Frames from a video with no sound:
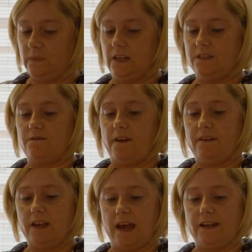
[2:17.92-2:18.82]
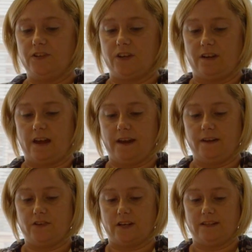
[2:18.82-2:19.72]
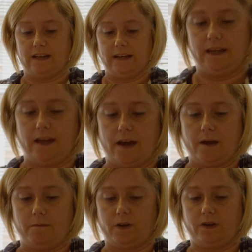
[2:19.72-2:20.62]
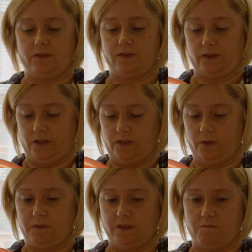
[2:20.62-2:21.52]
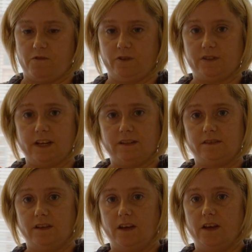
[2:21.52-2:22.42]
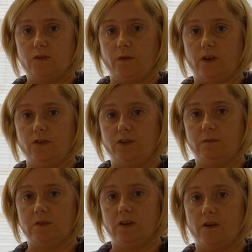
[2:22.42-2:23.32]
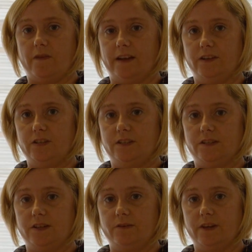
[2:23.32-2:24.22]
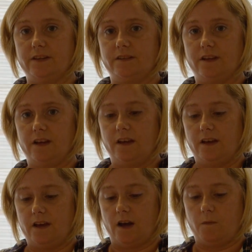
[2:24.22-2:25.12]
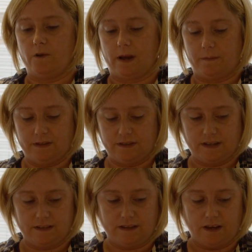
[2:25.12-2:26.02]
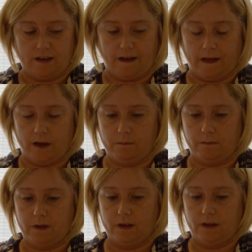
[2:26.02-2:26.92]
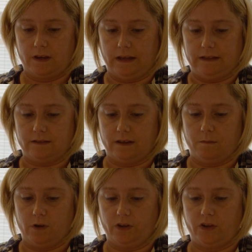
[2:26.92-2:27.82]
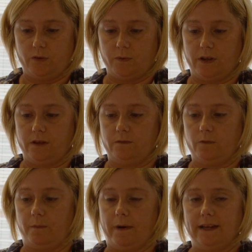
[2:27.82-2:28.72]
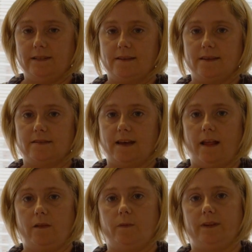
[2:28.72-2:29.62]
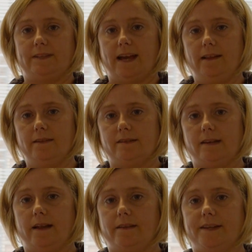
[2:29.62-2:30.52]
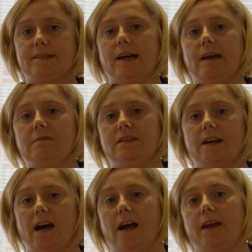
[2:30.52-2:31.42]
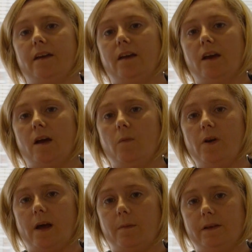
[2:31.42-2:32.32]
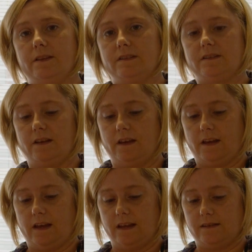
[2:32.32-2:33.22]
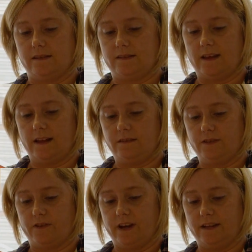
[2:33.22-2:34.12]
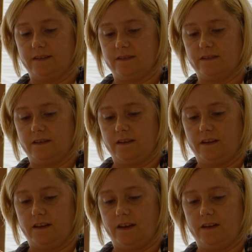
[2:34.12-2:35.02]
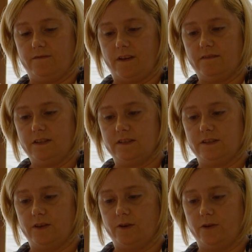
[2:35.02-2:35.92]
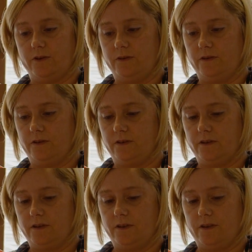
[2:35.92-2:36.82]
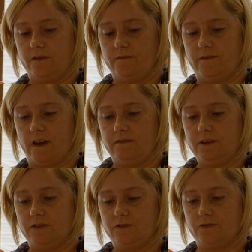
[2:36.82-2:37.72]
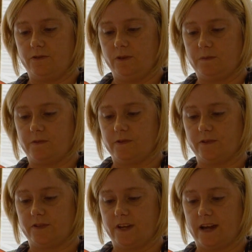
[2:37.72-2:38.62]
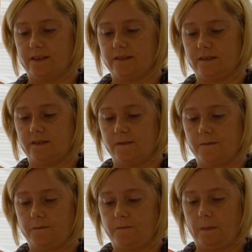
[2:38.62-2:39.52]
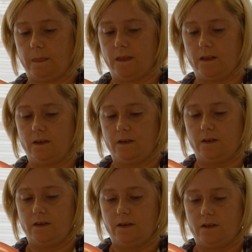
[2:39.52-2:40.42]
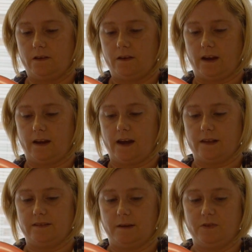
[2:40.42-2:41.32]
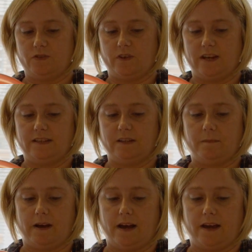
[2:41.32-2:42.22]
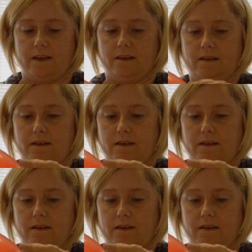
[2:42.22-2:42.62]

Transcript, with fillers: it's a very energe energetically um, cons consumptive process, so it consumes a lot of energy to do this. And what happens is, um, is a molecule will, will bind to this cell and will tell the cell that it's time to die. And what happens is the cell degrades in a very slow, very controlled process, as demonstrated by